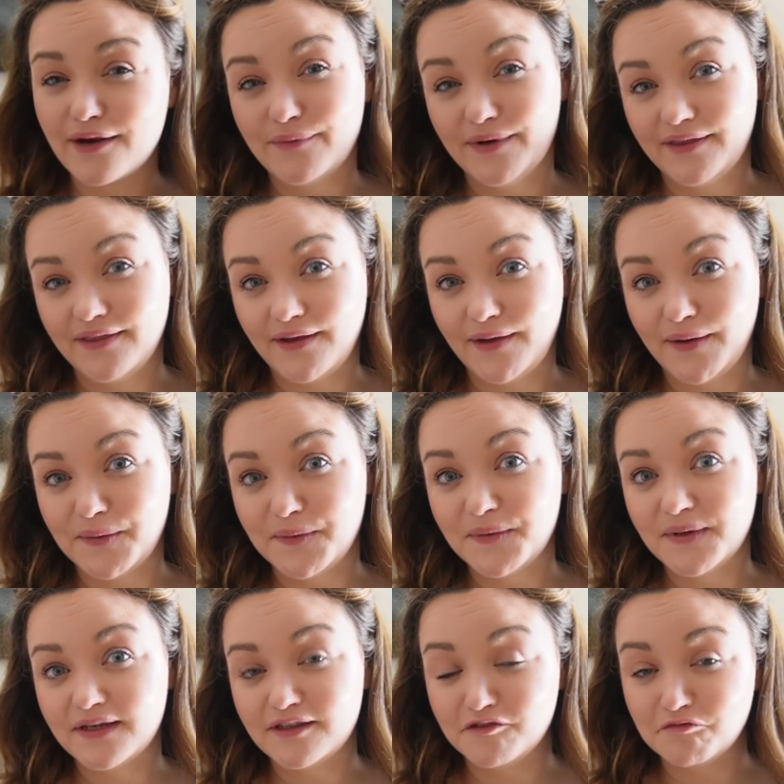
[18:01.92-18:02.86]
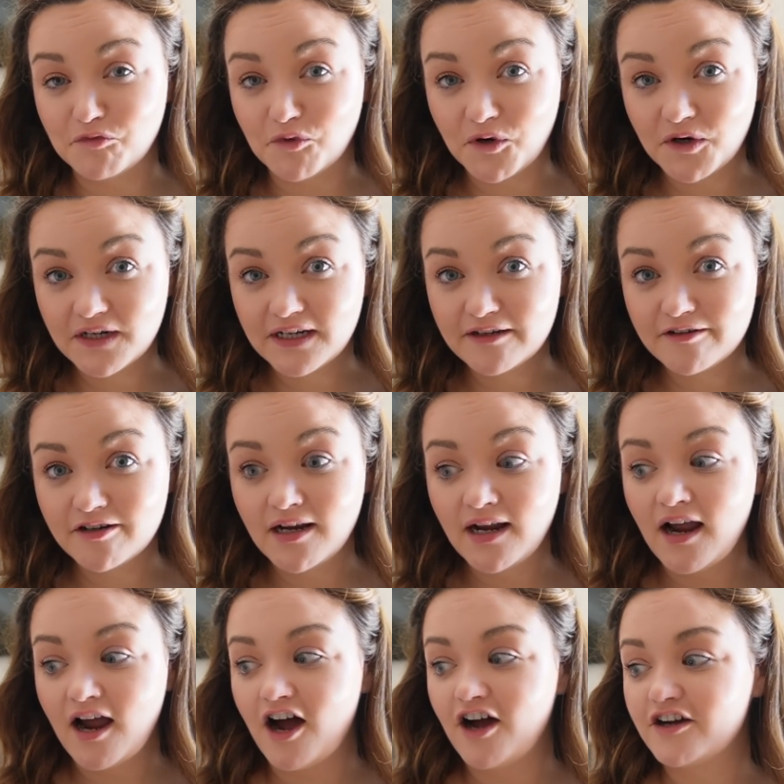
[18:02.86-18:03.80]
in with you in the morning.
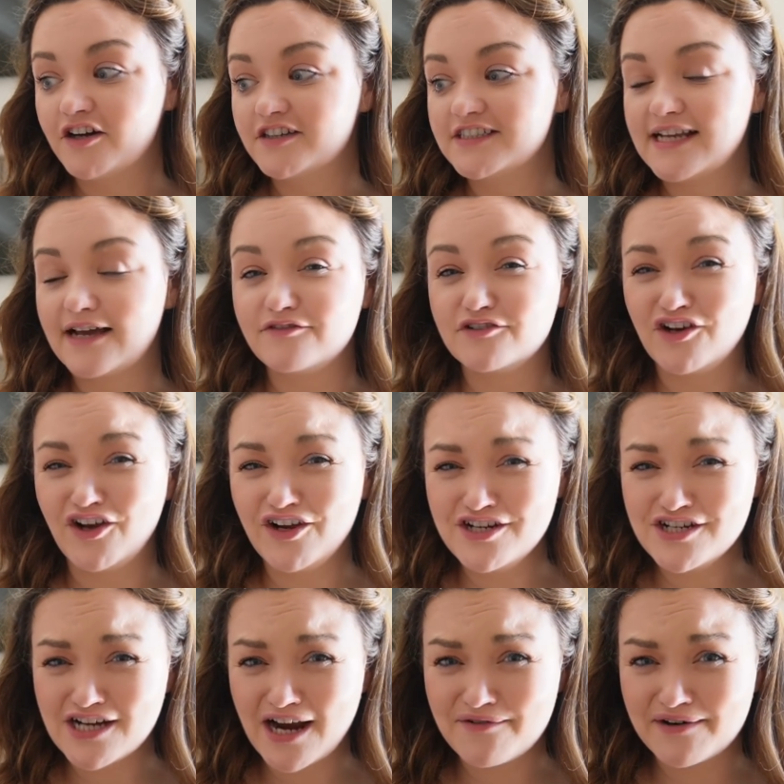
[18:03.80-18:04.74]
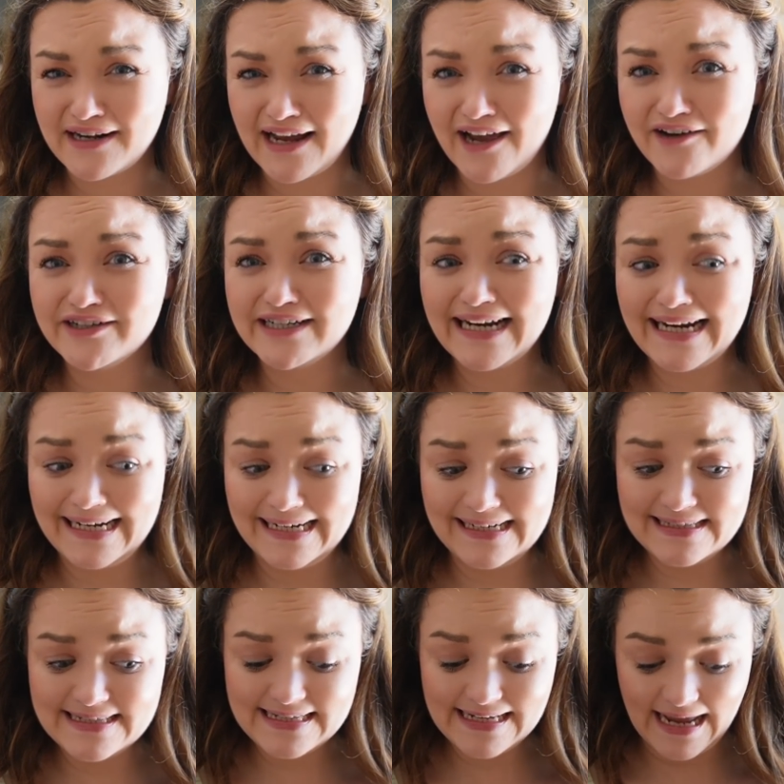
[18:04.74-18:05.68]
I'm going to have a nice shower now and a
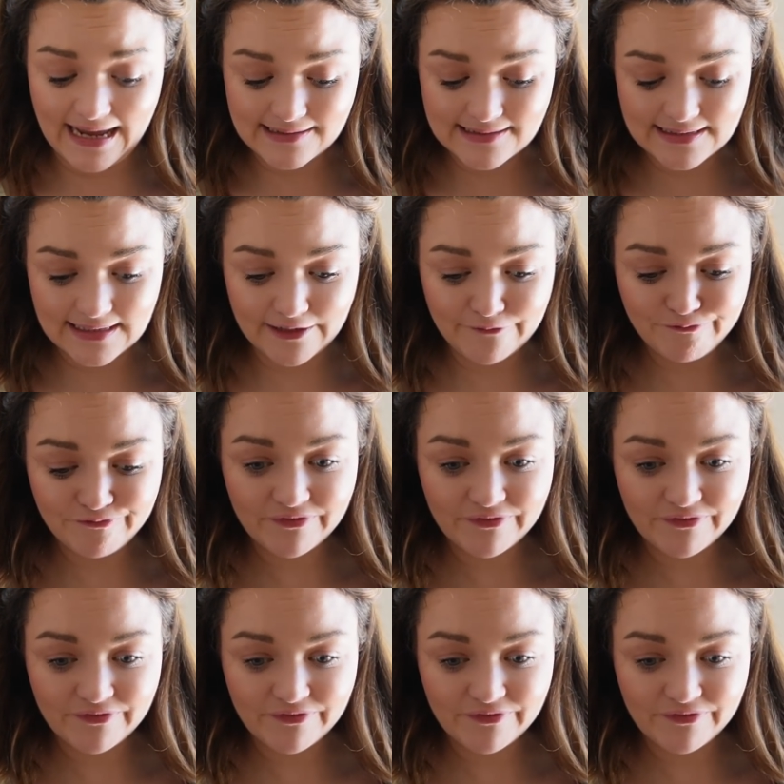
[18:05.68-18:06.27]
little siesta.